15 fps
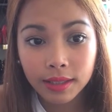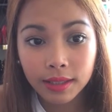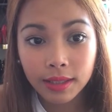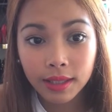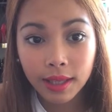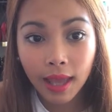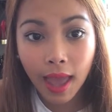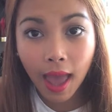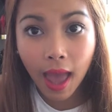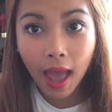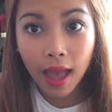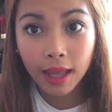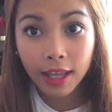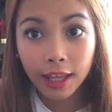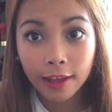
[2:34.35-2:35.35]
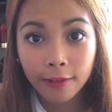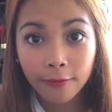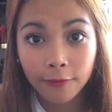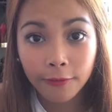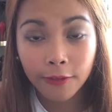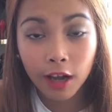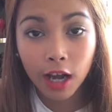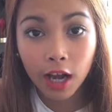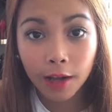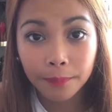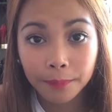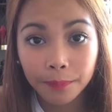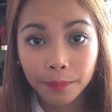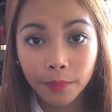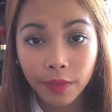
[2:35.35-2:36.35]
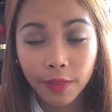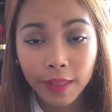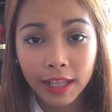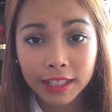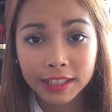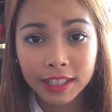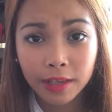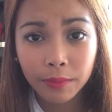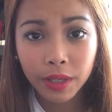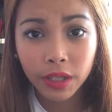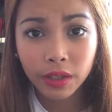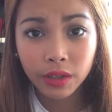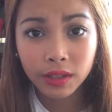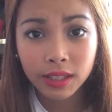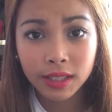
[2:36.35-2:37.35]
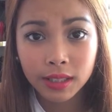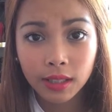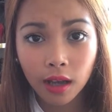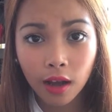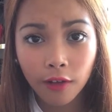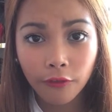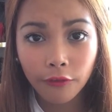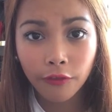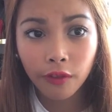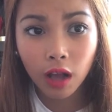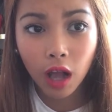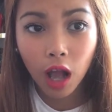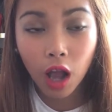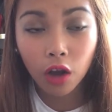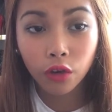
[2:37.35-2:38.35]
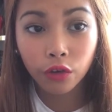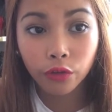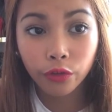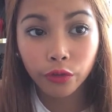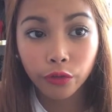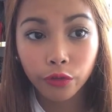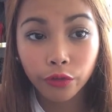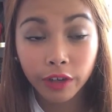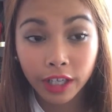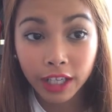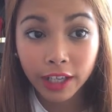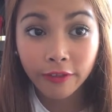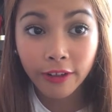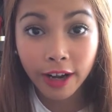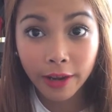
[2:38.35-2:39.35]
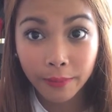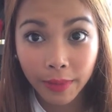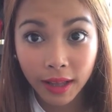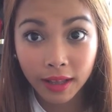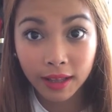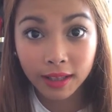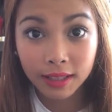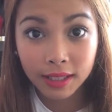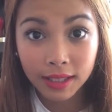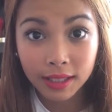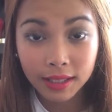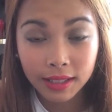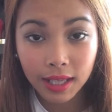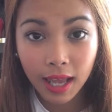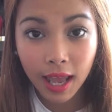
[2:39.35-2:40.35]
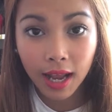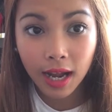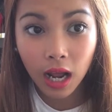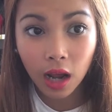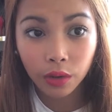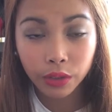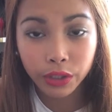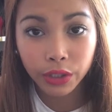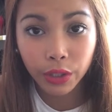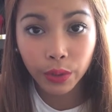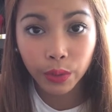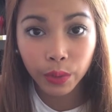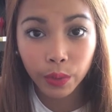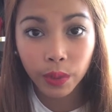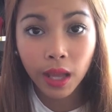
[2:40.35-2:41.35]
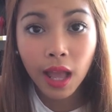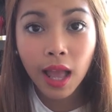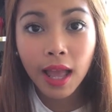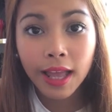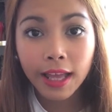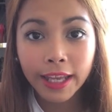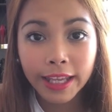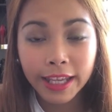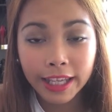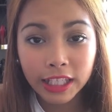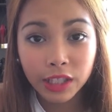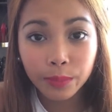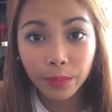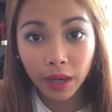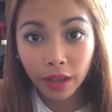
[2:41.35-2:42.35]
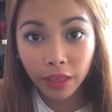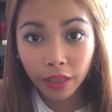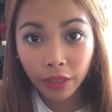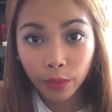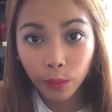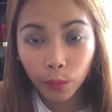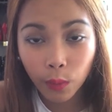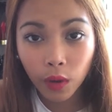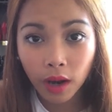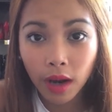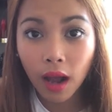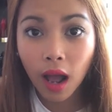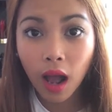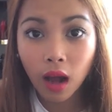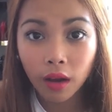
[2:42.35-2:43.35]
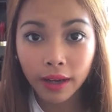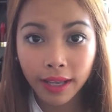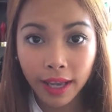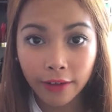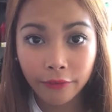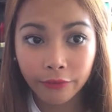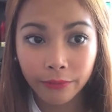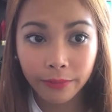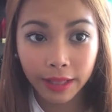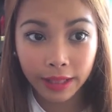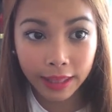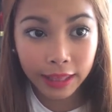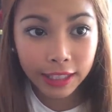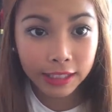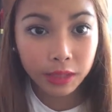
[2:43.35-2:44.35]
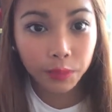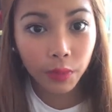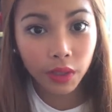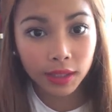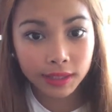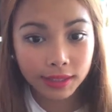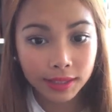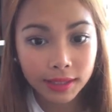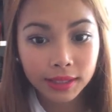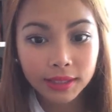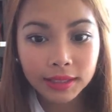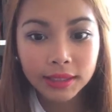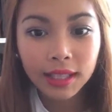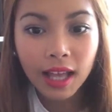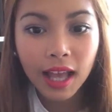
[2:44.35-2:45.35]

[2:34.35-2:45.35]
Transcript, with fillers: yeah, if um, they send me good stuff, I'll really recommend it, and I'll show you each month what I'll get in these boxes.